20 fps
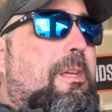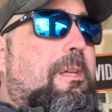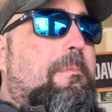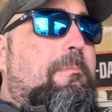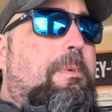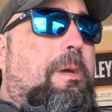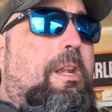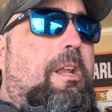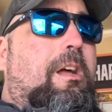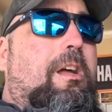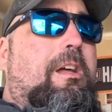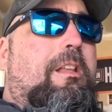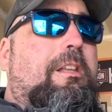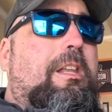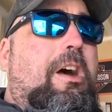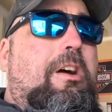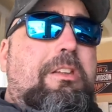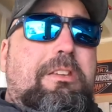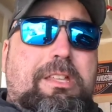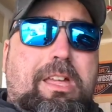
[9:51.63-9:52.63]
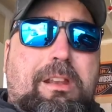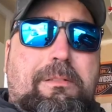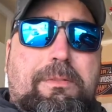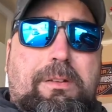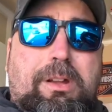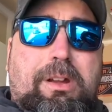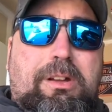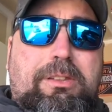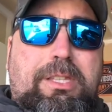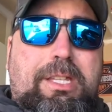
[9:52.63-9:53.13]
But now I just got to
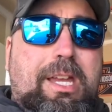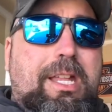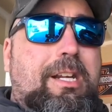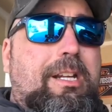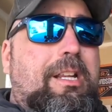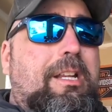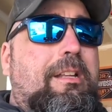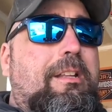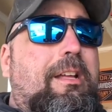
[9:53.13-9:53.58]
figure out the editing.